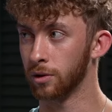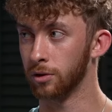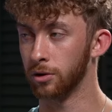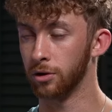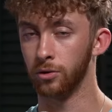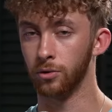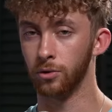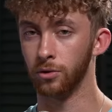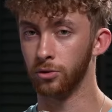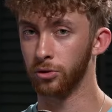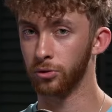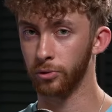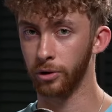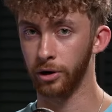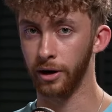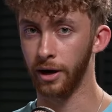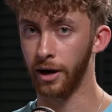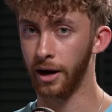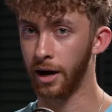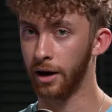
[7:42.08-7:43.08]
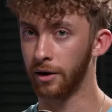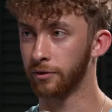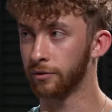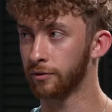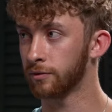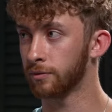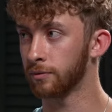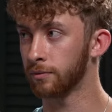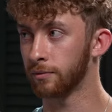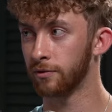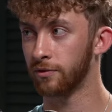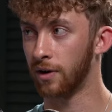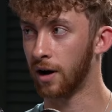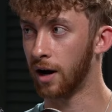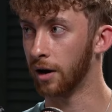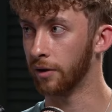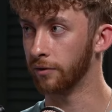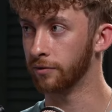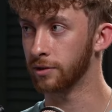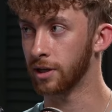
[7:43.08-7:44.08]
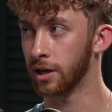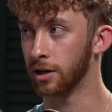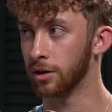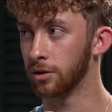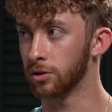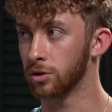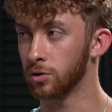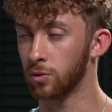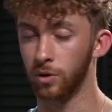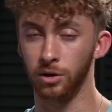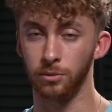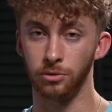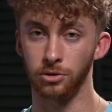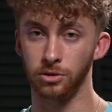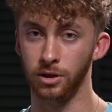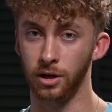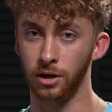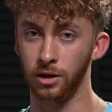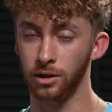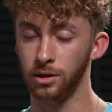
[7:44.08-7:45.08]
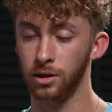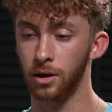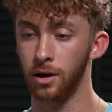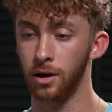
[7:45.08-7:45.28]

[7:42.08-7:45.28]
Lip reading: whether you're doing 3.5, 5, 10, 20%.